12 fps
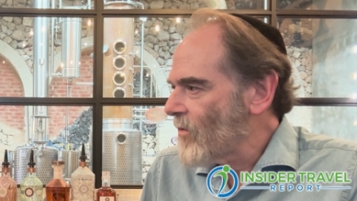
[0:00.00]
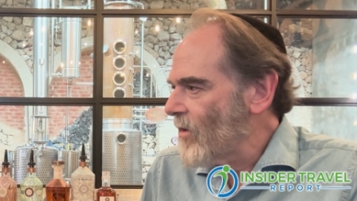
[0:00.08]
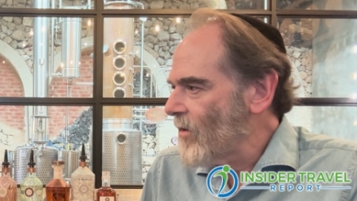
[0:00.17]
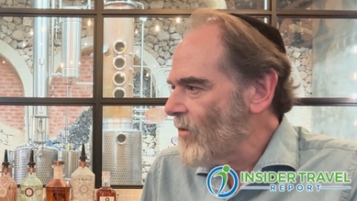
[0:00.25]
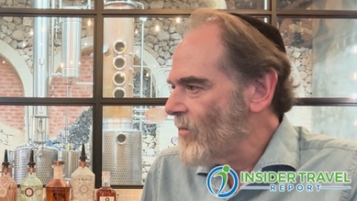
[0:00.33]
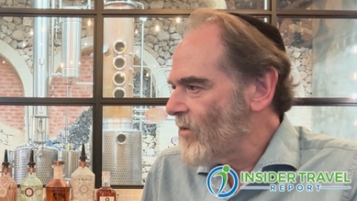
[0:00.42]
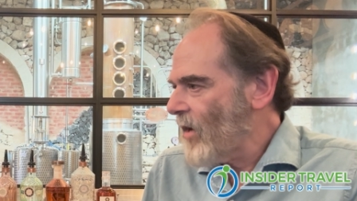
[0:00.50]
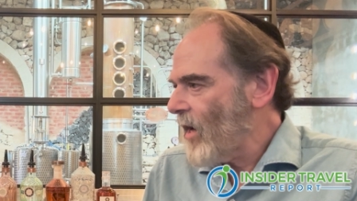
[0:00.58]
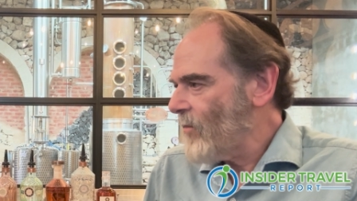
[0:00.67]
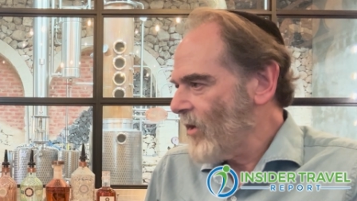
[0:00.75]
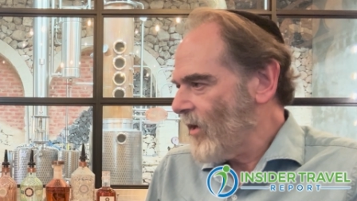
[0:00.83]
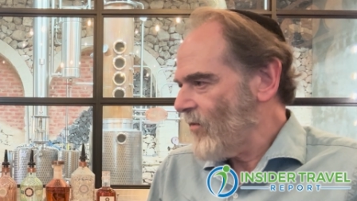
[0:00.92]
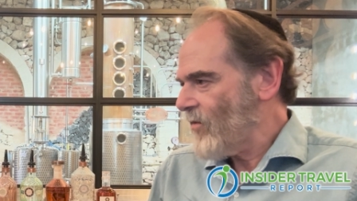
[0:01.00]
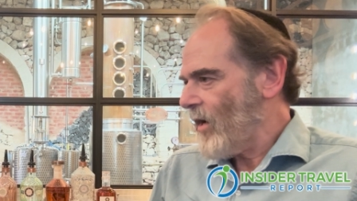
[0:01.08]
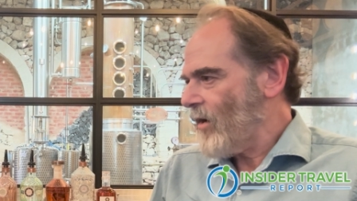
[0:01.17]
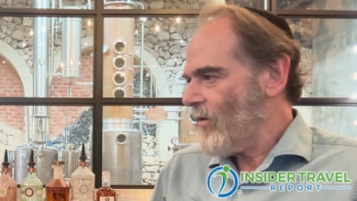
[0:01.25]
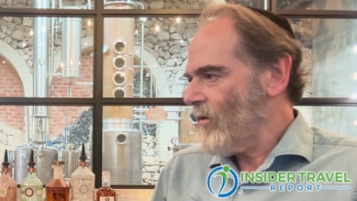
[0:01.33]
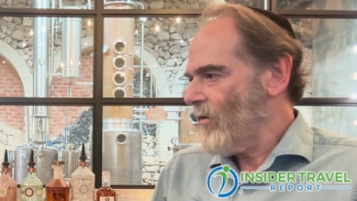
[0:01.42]
the, you metabolize the
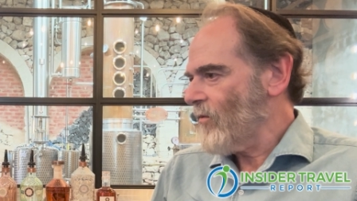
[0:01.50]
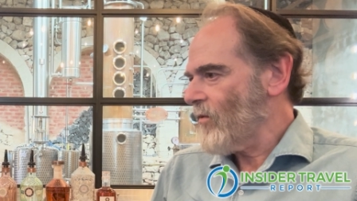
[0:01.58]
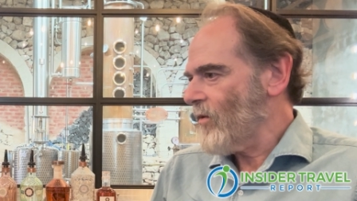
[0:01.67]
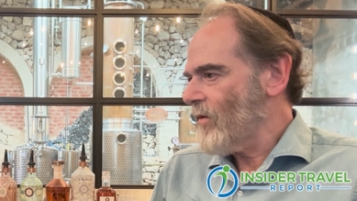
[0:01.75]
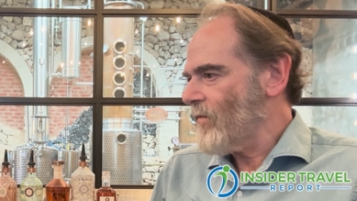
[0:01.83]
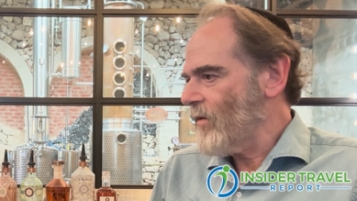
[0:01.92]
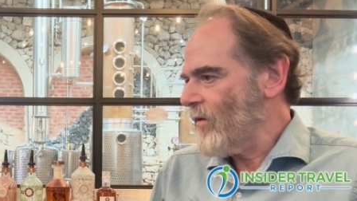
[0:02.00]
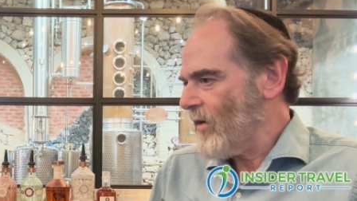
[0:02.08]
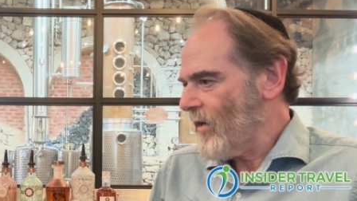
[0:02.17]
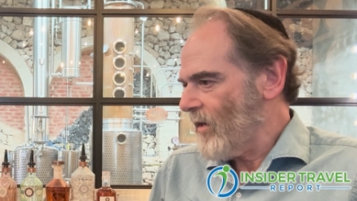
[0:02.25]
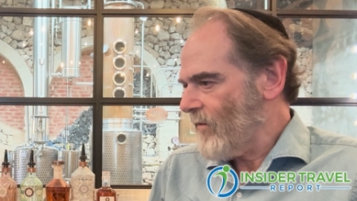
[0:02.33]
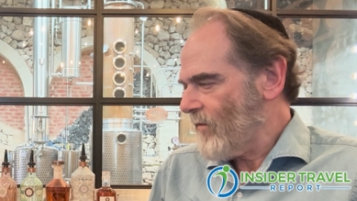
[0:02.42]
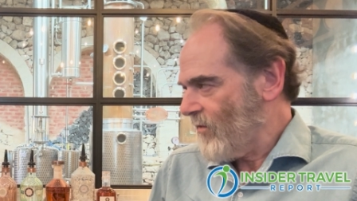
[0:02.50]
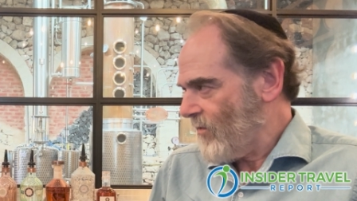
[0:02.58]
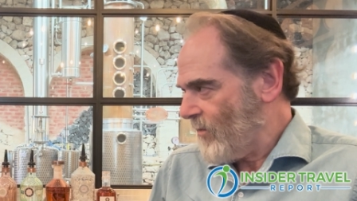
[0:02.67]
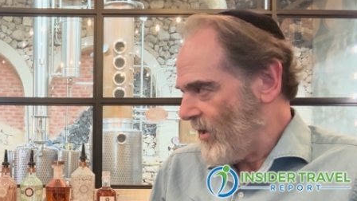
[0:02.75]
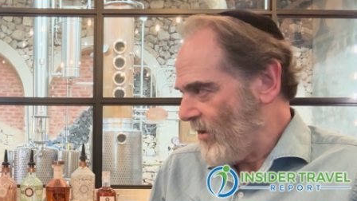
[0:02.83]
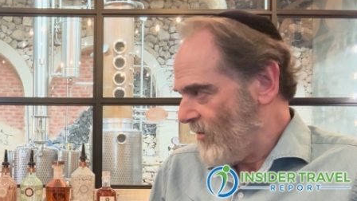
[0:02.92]
alcohols at different at different
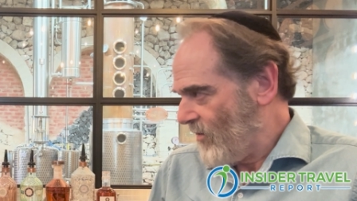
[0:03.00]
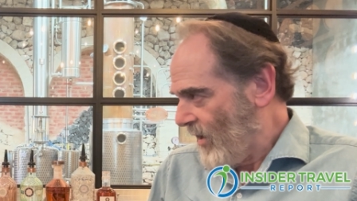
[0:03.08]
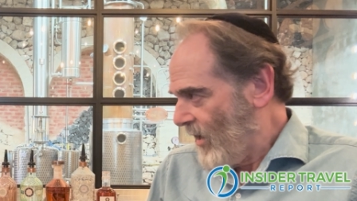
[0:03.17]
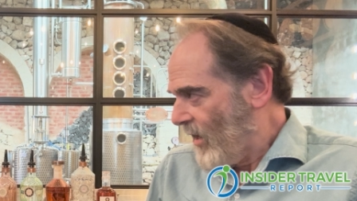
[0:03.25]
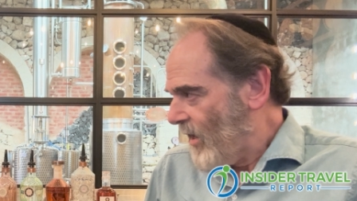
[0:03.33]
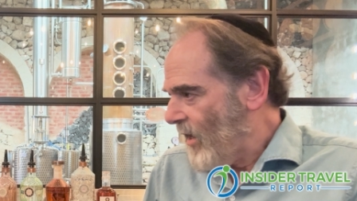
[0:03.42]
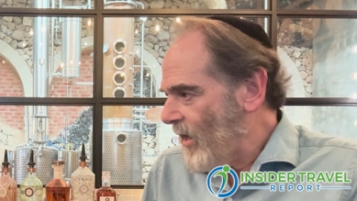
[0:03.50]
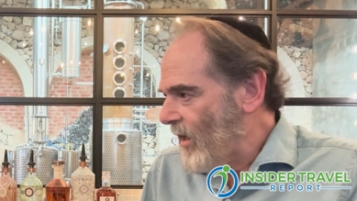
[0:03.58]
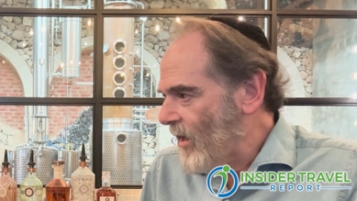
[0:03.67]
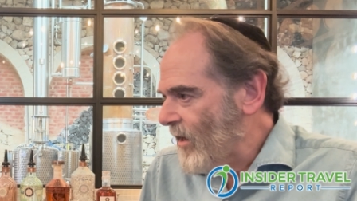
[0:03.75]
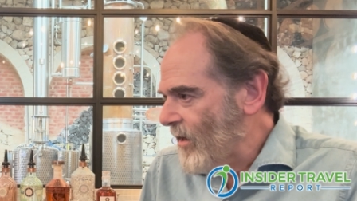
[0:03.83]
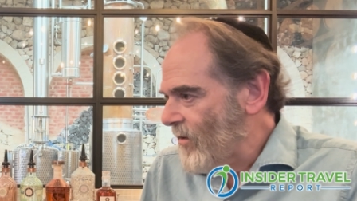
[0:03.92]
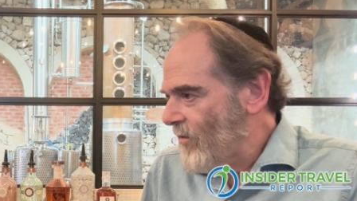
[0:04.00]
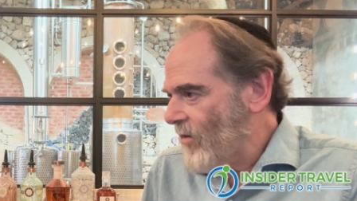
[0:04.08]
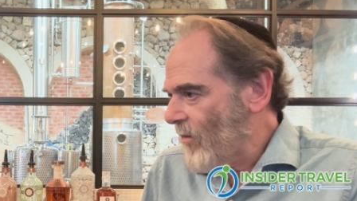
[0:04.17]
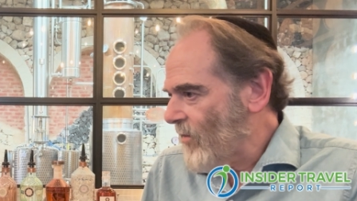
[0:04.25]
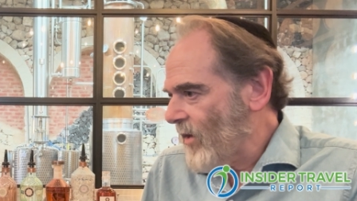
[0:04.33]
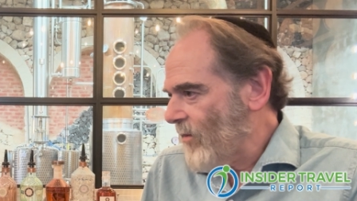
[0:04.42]
speeds, and
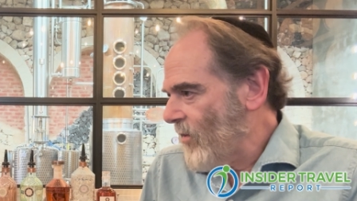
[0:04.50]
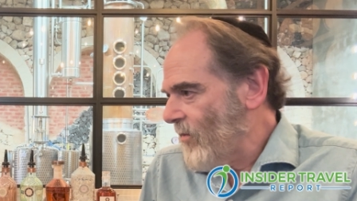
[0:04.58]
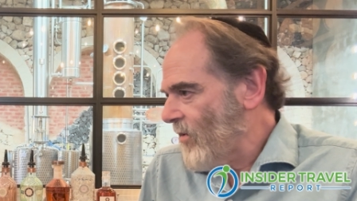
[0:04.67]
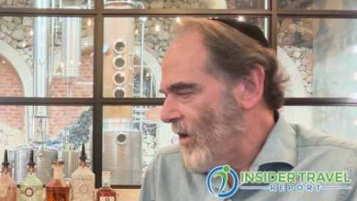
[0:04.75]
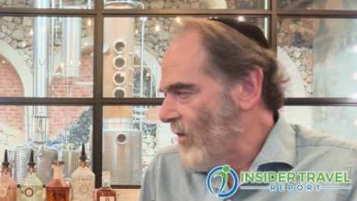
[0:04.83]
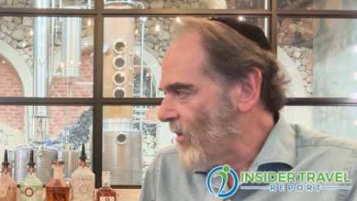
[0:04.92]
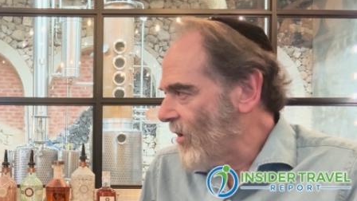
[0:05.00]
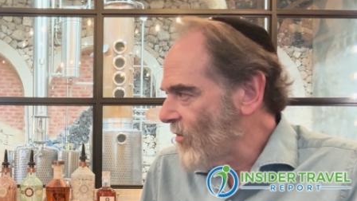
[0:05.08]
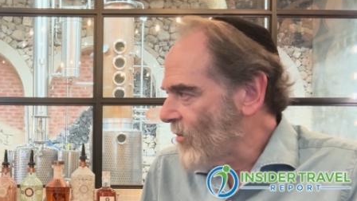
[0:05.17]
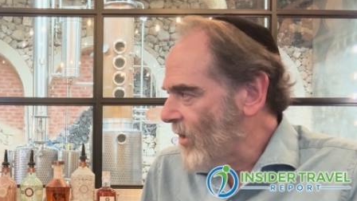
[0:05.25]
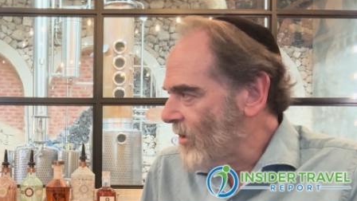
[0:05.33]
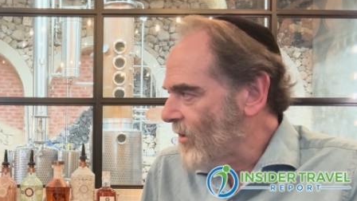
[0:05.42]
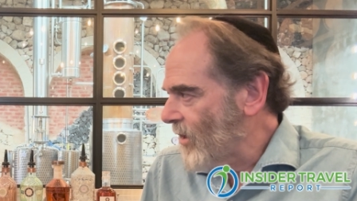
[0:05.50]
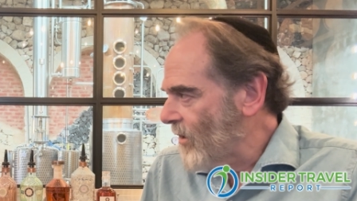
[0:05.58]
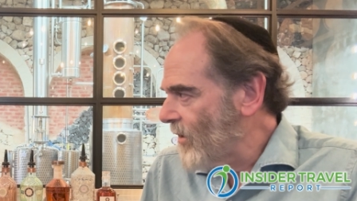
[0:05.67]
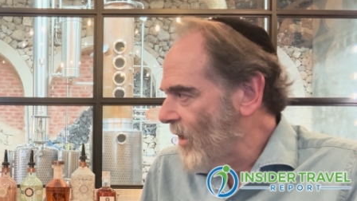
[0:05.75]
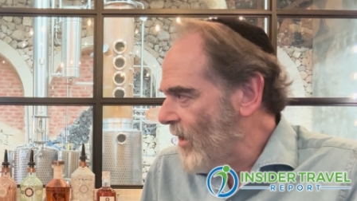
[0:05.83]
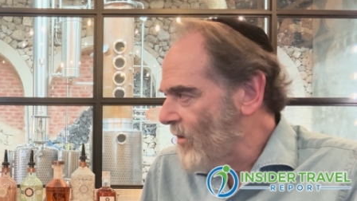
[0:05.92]
some of them you metabolize quite
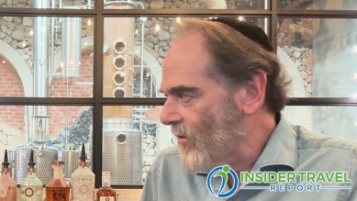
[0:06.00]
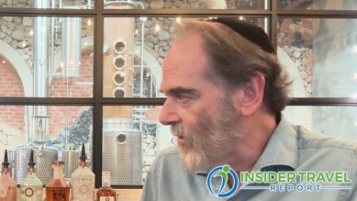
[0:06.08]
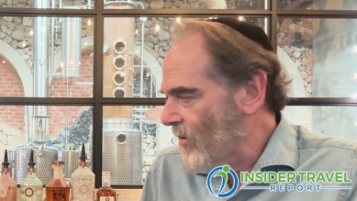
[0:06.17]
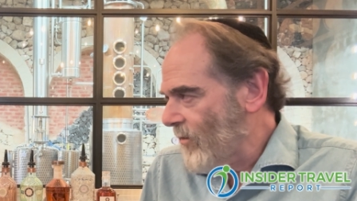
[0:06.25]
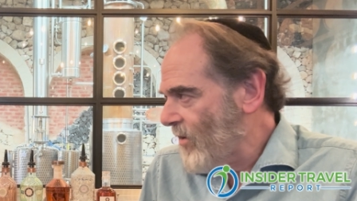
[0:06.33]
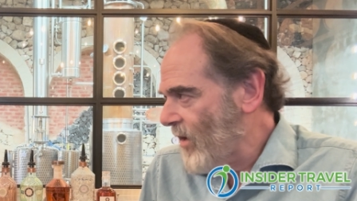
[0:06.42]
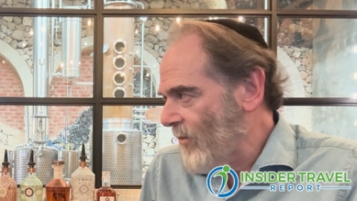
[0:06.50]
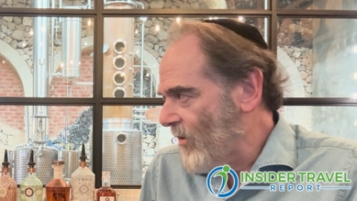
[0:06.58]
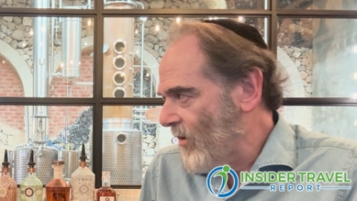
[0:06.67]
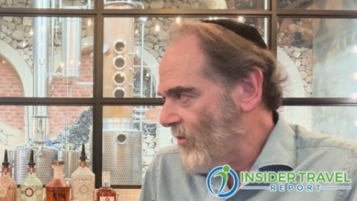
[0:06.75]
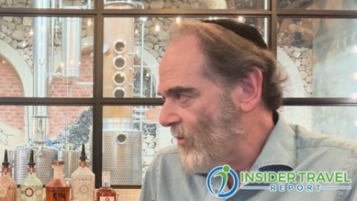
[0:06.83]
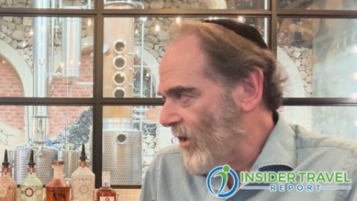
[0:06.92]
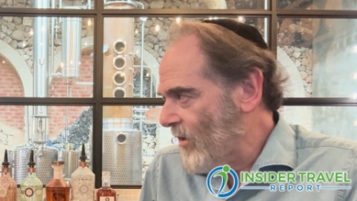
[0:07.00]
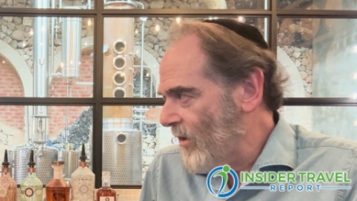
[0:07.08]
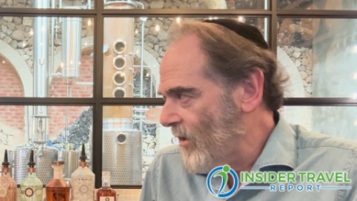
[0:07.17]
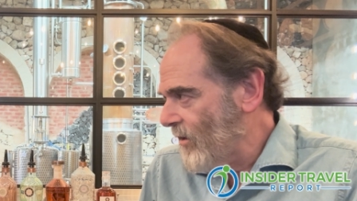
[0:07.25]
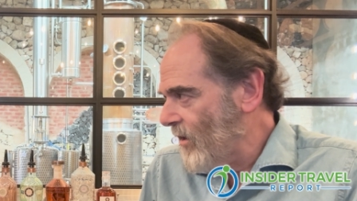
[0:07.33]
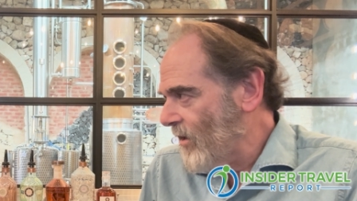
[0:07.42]
cleanly. Ethanol you metabolize quite
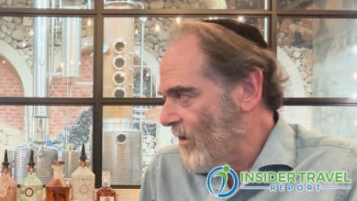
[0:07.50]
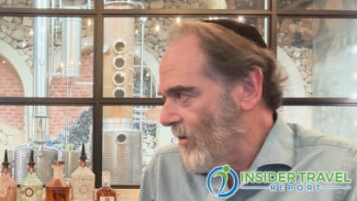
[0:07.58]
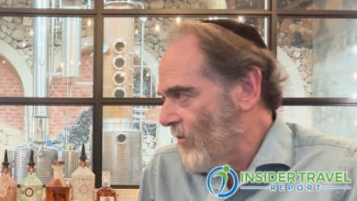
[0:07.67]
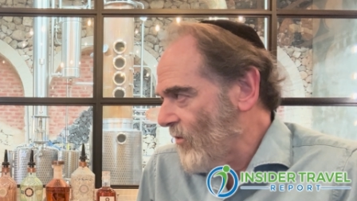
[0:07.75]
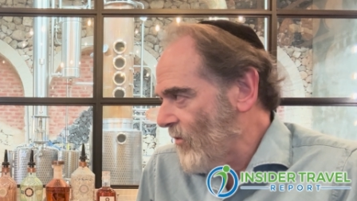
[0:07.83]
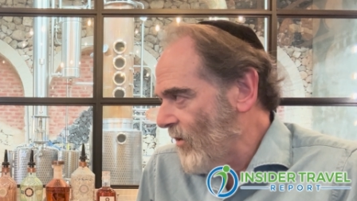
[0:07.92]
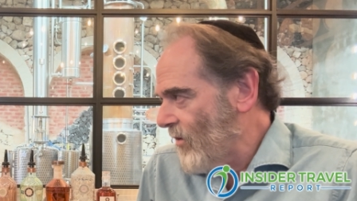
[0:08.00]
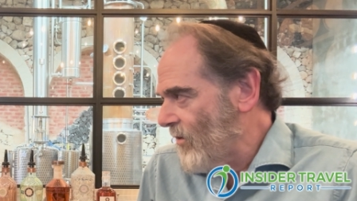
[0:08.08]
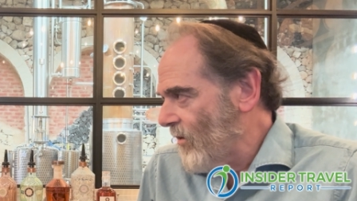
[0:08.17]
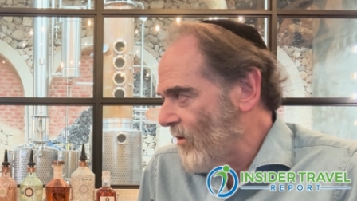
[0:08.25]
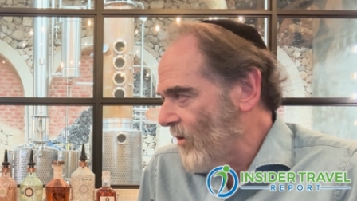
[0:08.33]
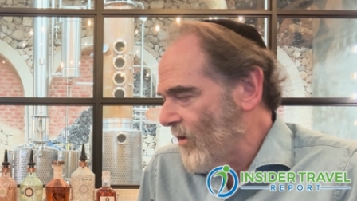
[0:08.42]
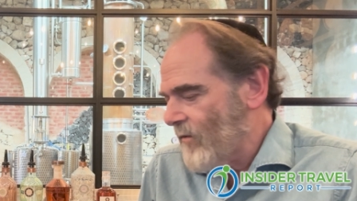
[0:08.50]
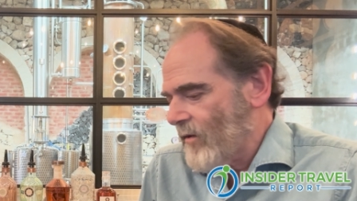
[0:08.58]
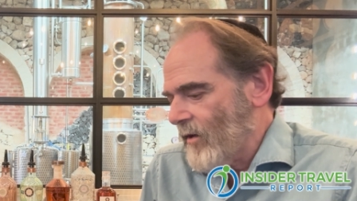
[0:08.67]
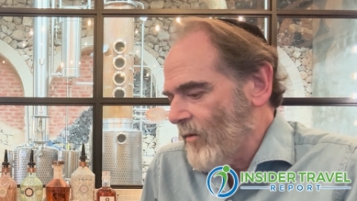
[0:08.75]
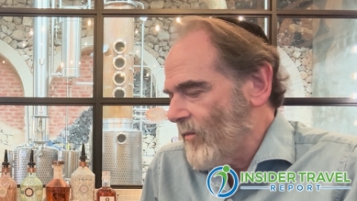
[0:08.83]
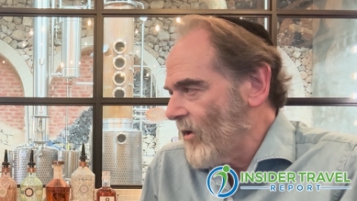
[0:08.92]
cleanly, and it goes through your, your liver
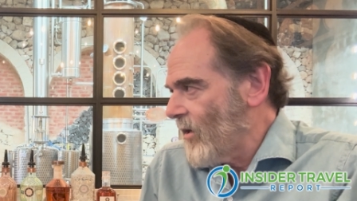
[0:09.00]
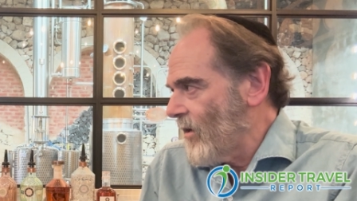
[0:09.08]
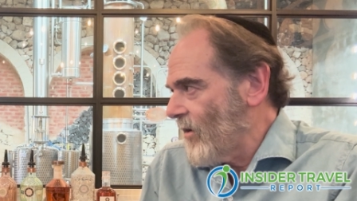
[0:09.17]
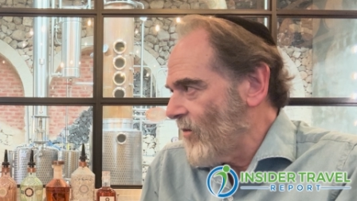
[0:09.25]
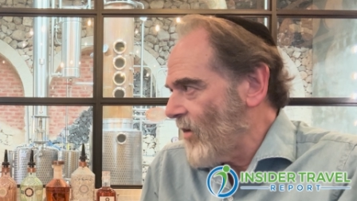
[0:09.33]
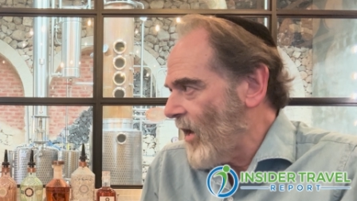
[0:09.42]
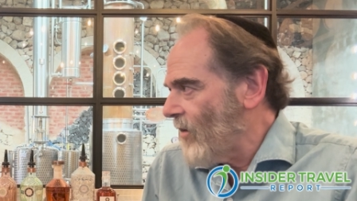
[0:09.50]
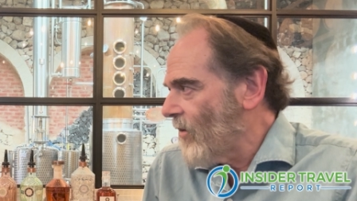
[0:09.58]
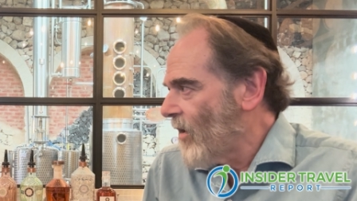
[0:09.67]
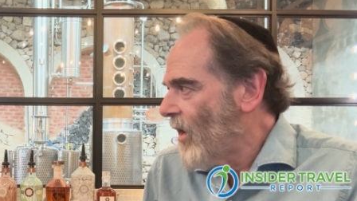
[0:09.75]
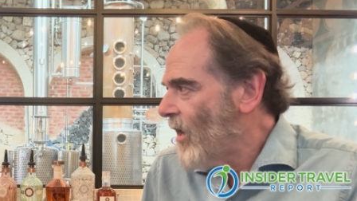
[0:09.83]
and your blood, and it's out.